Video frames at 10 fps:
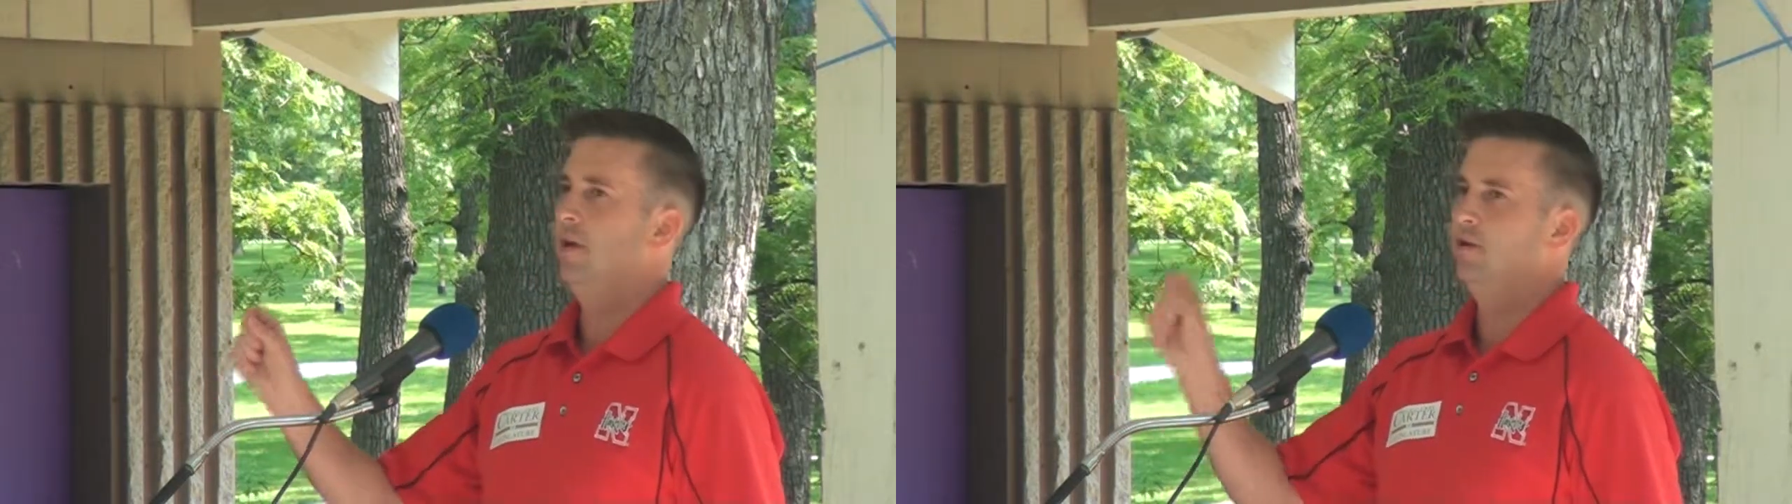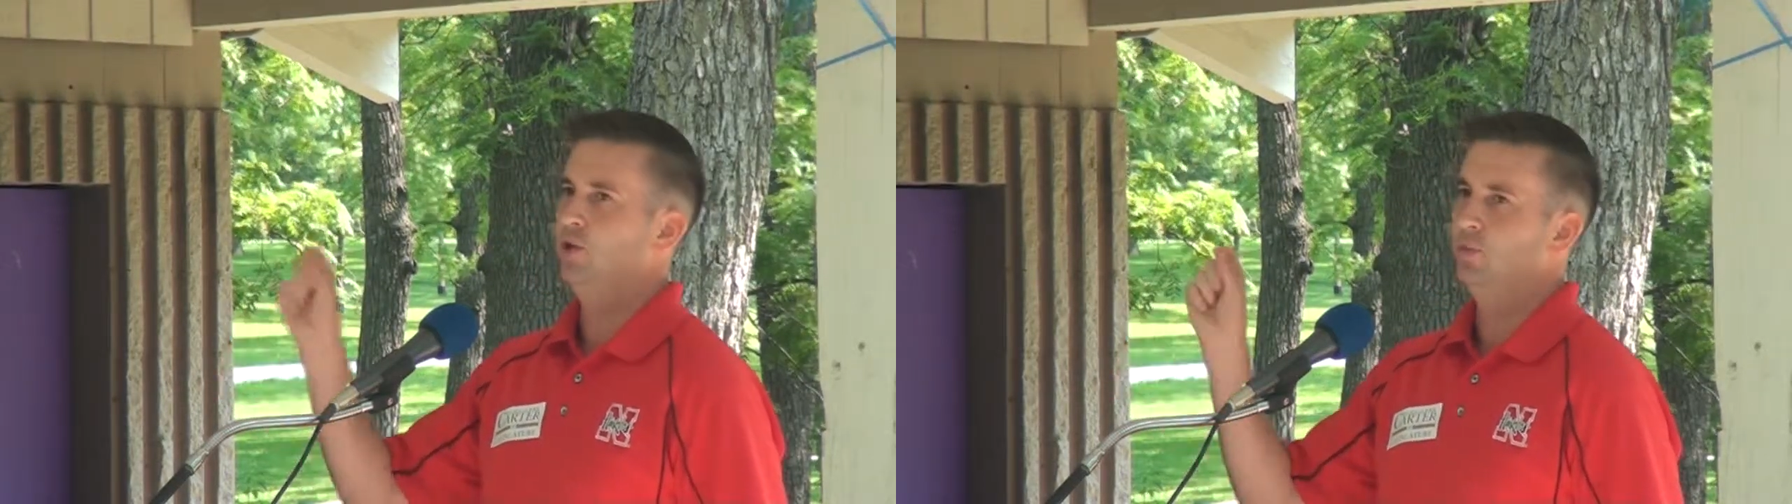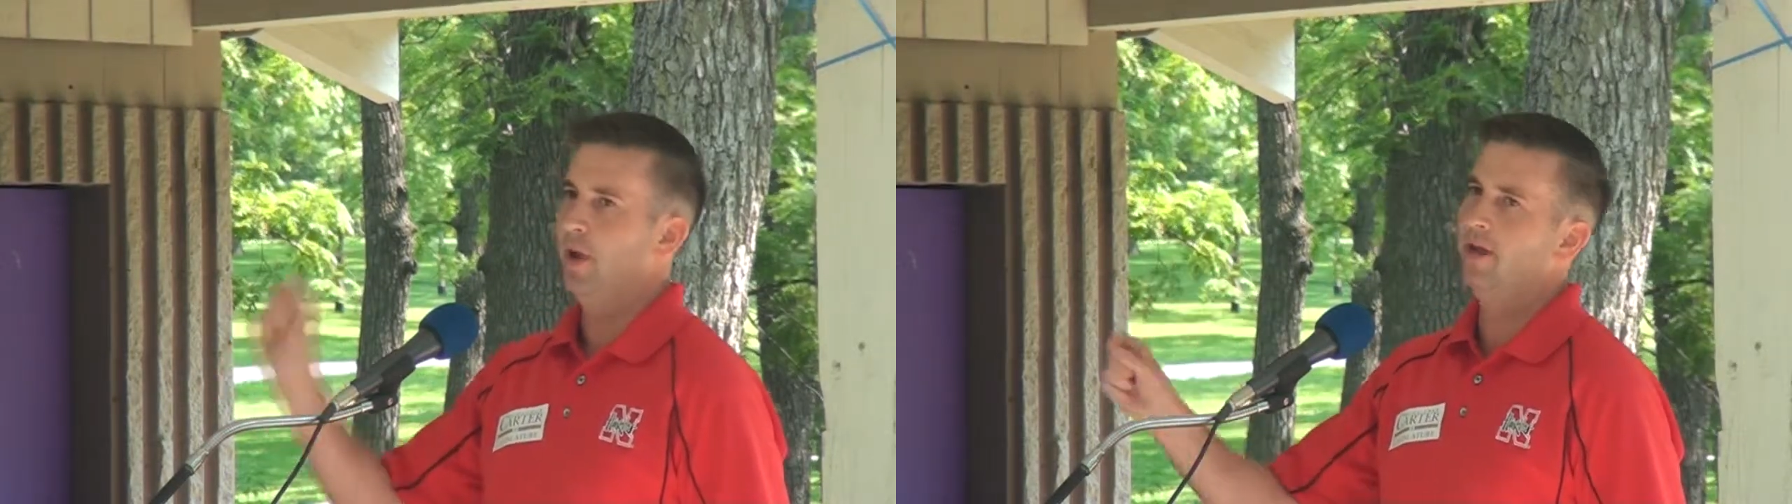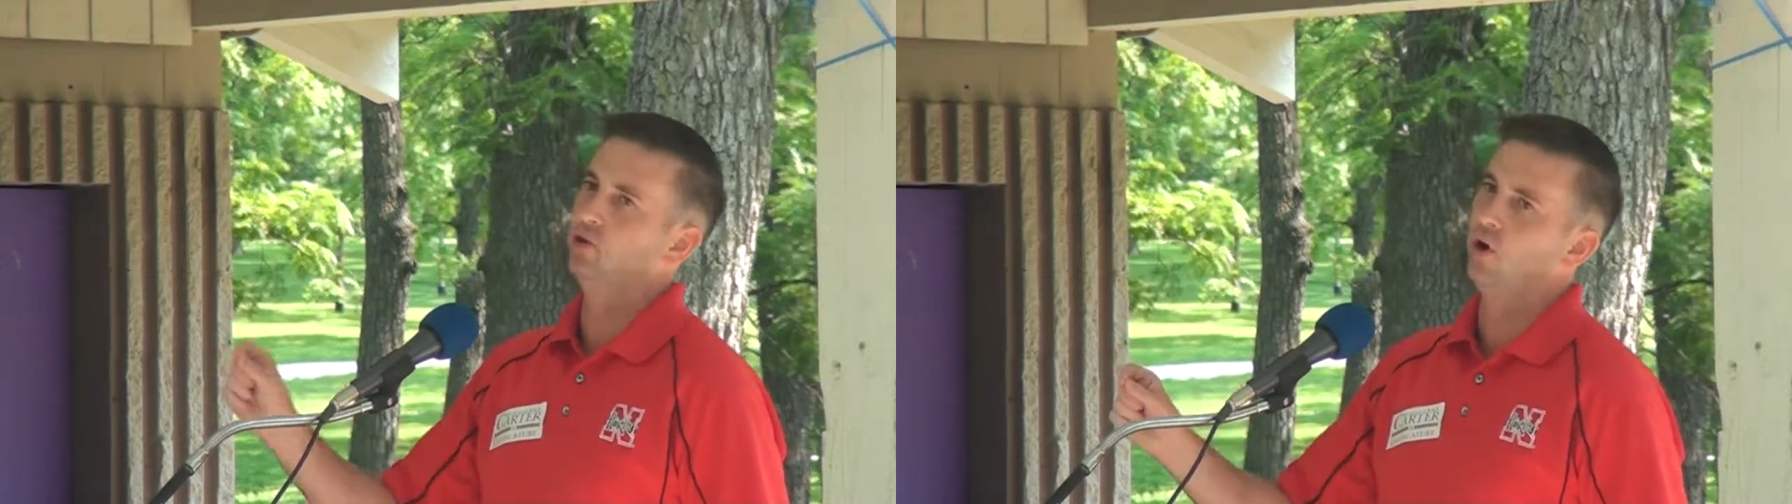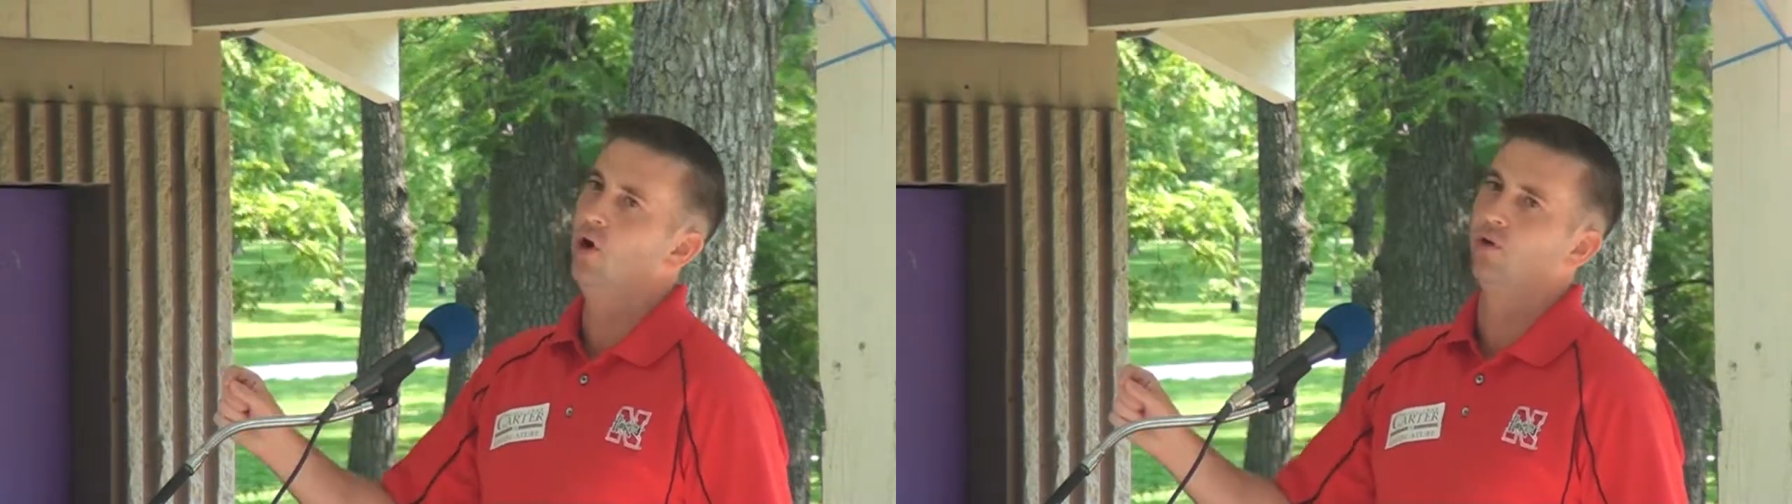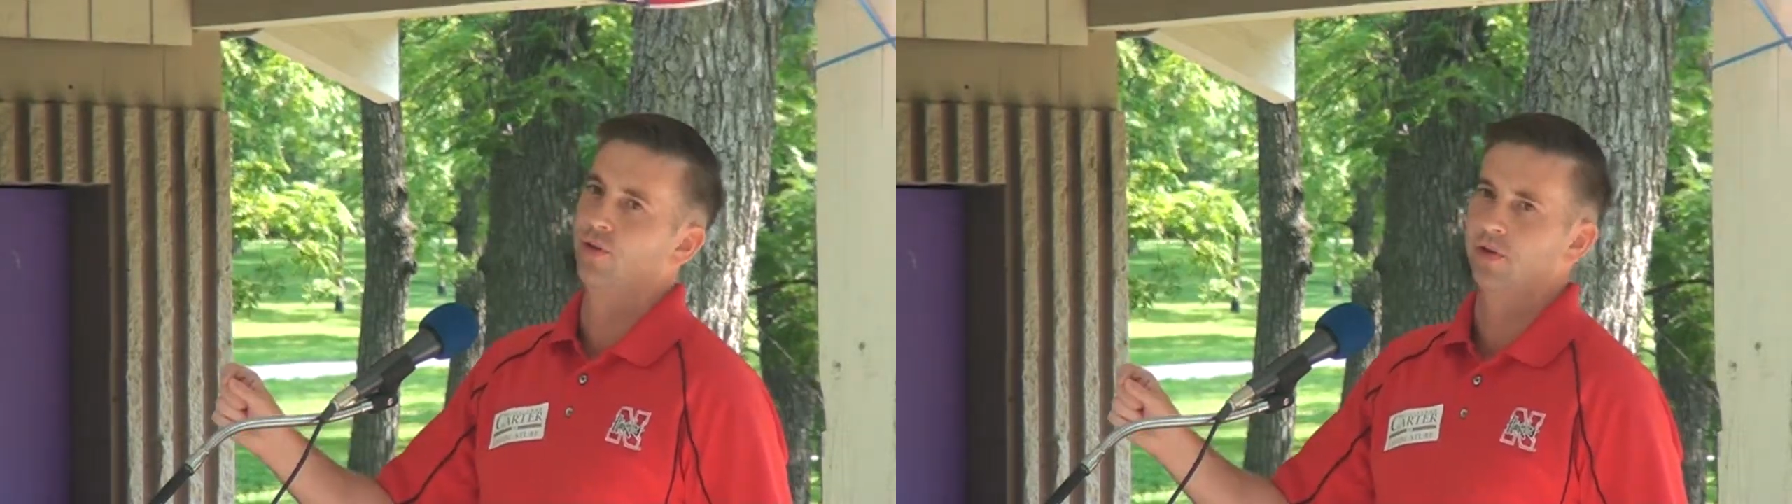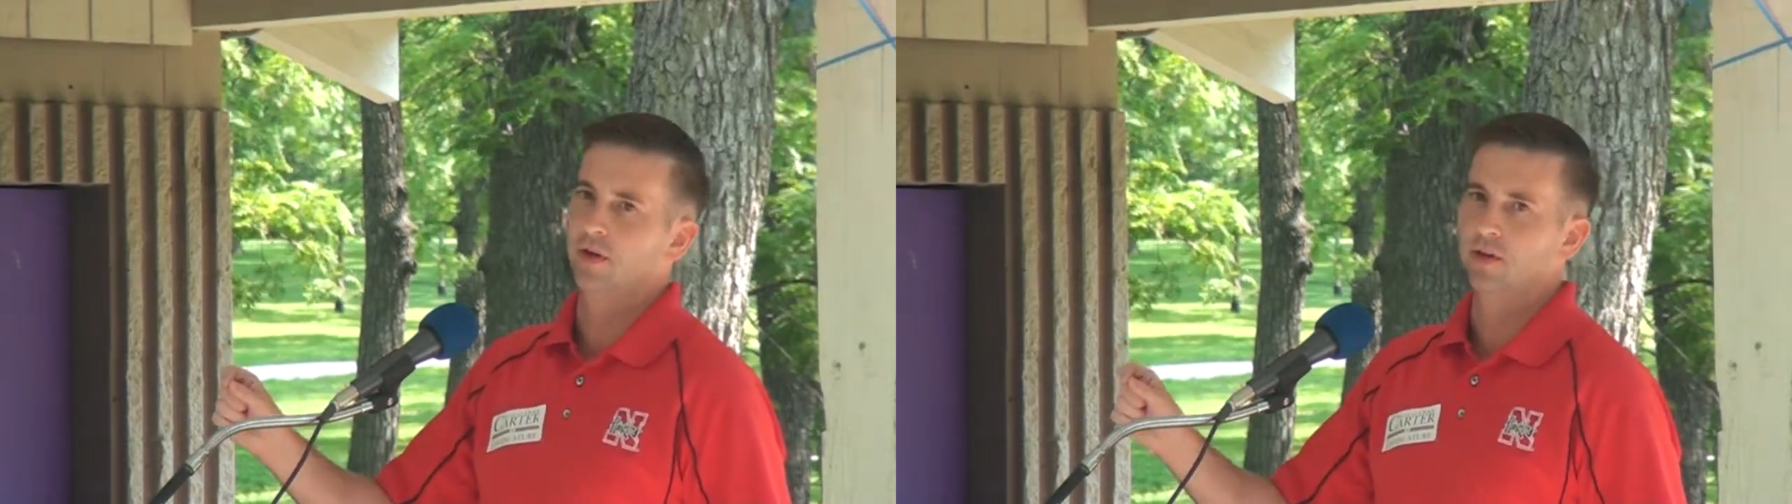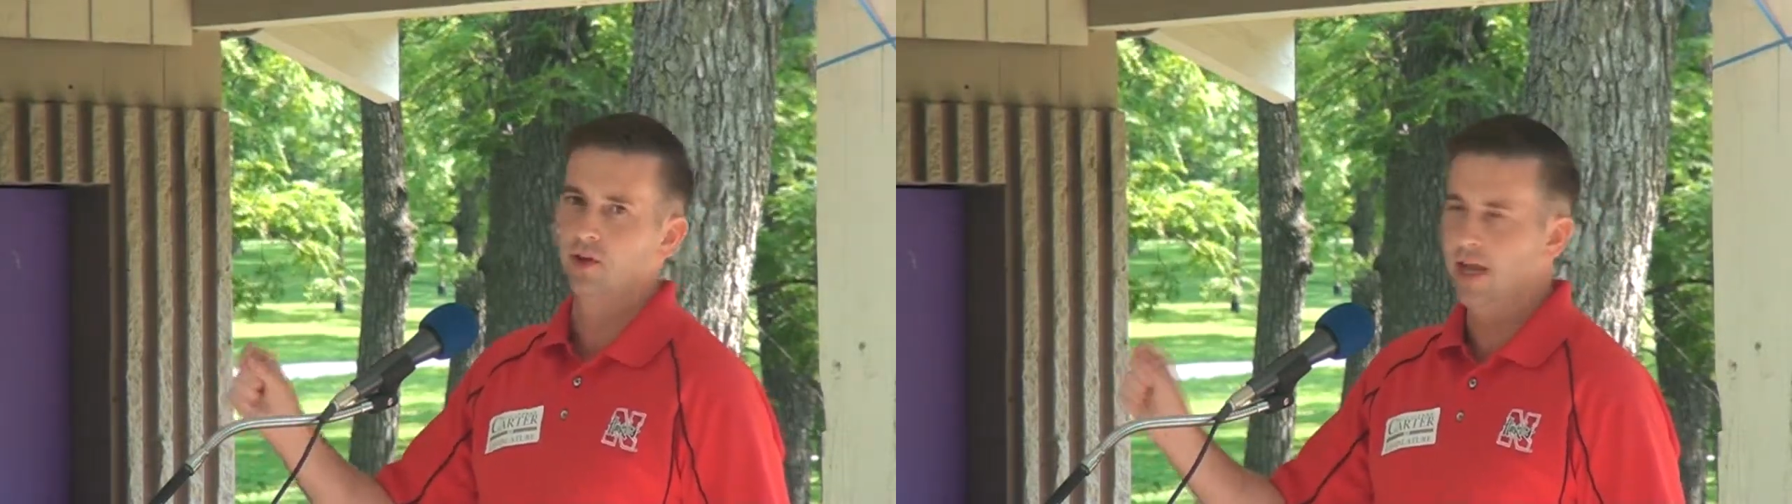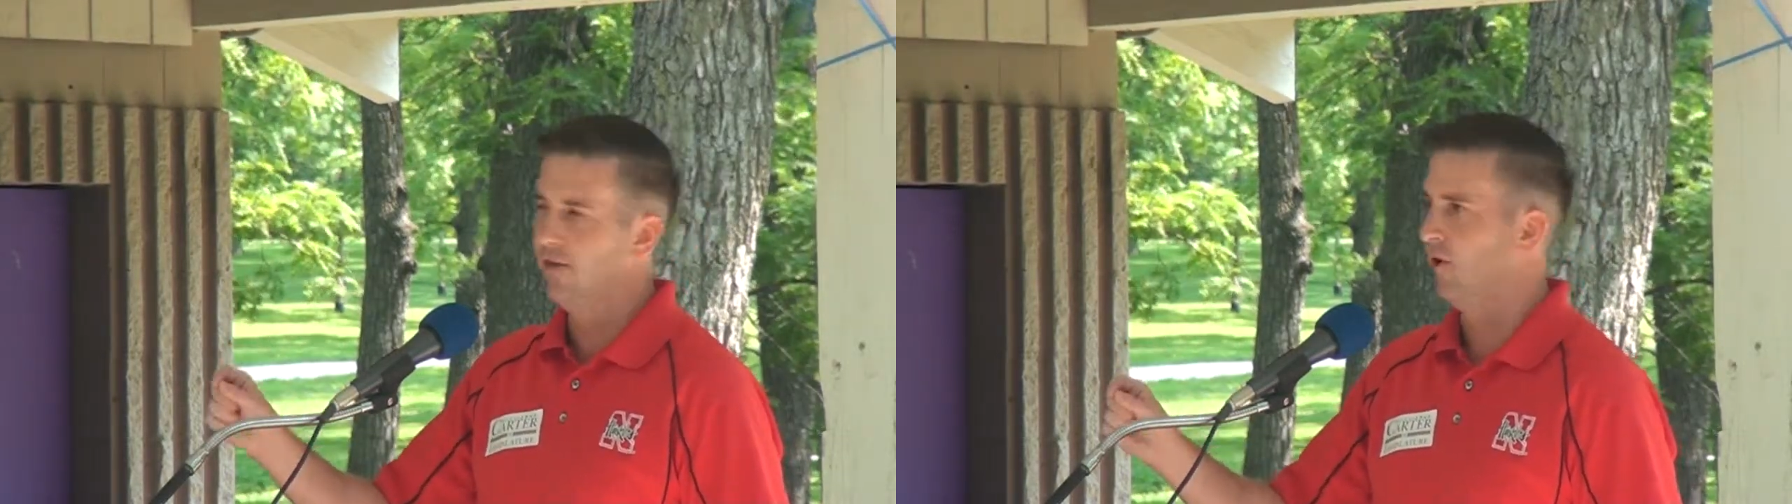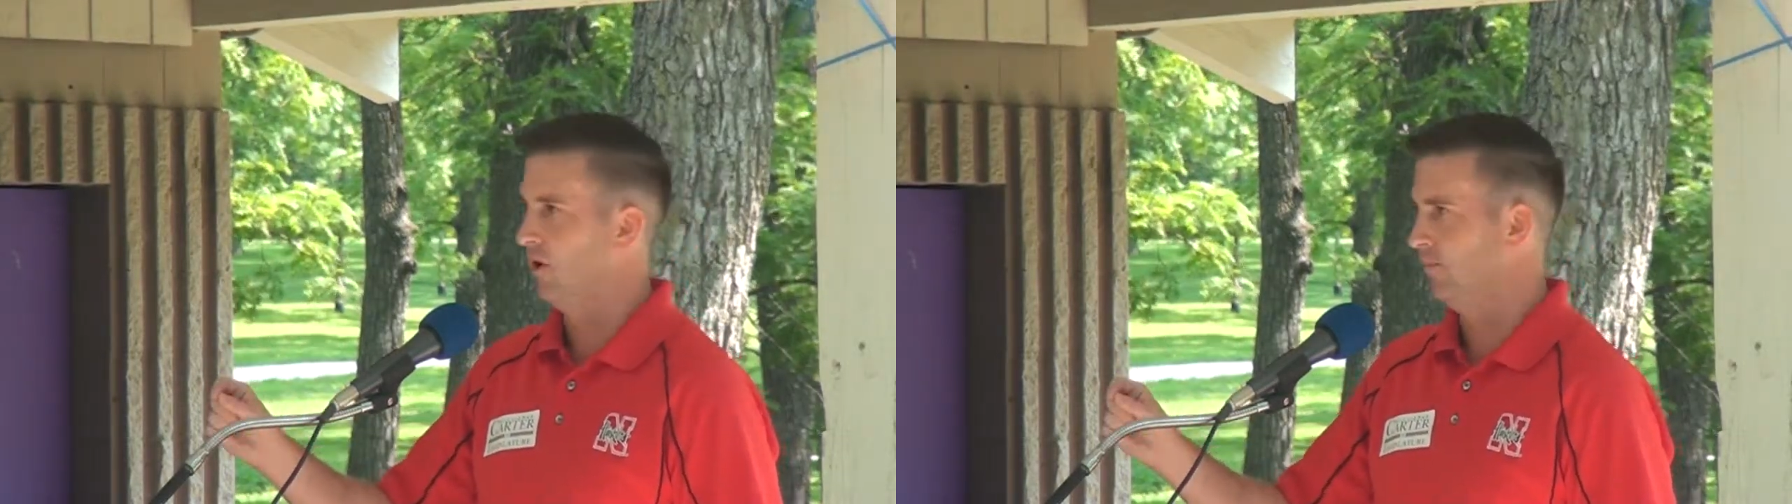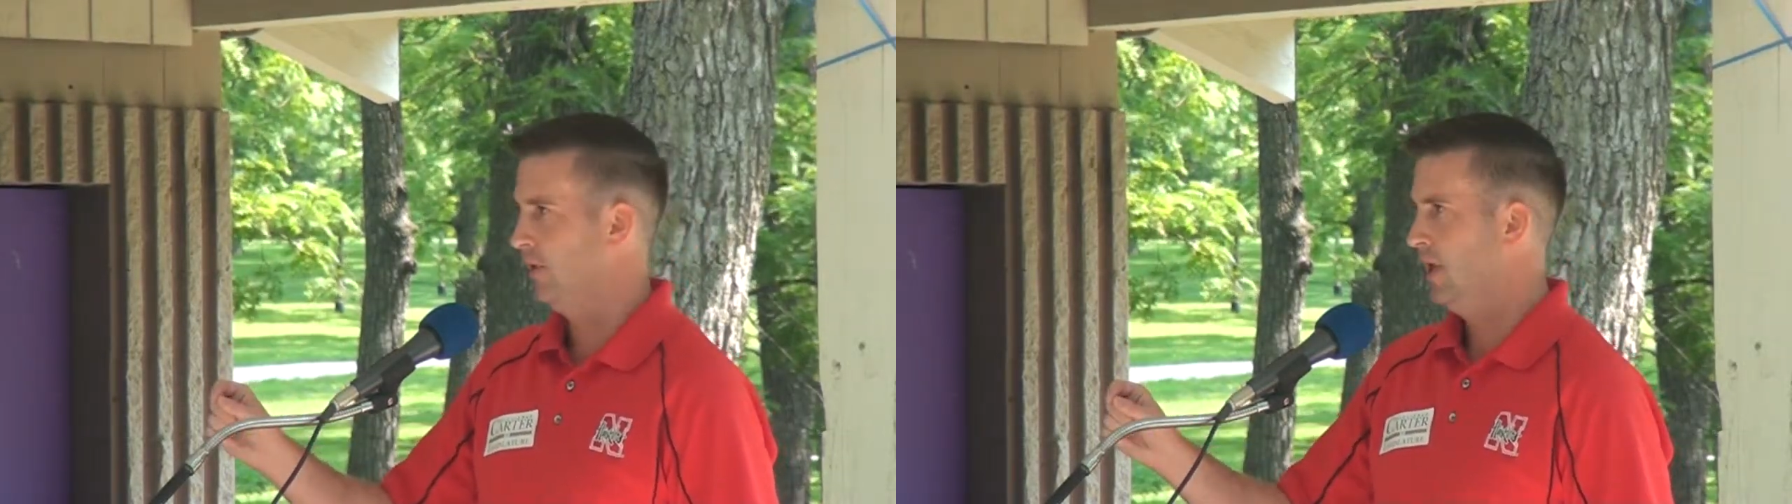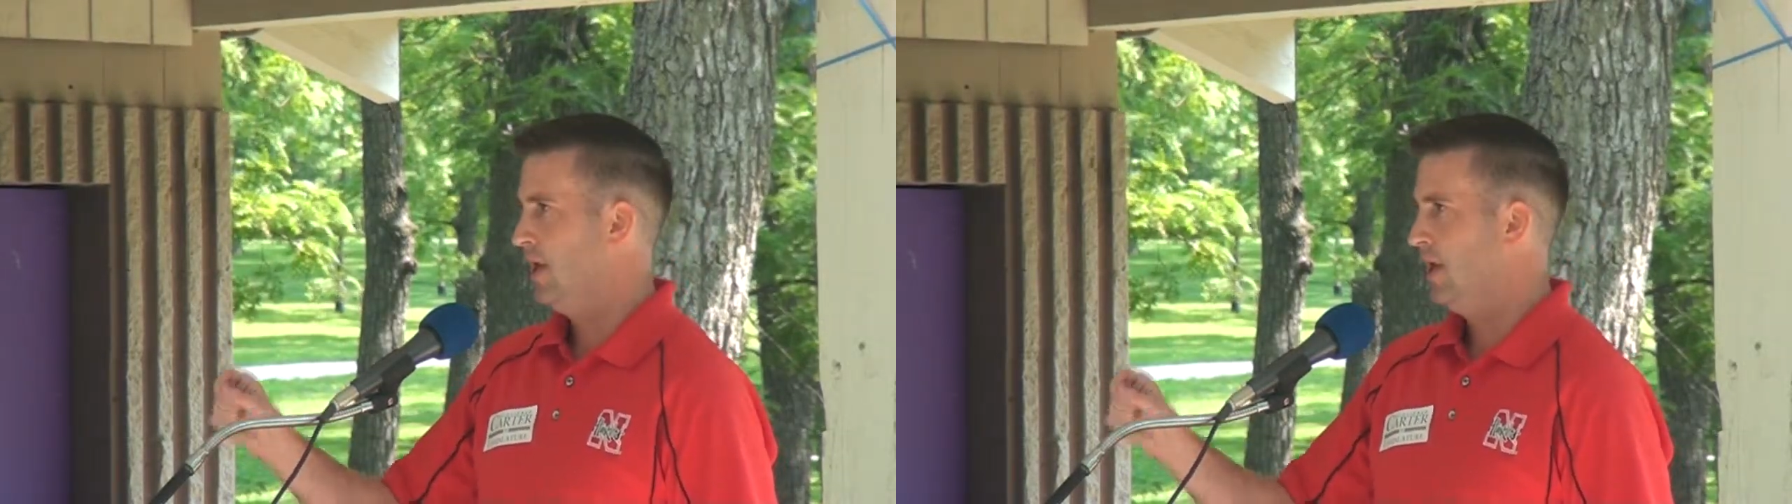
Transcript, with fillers: to speak truth to evil.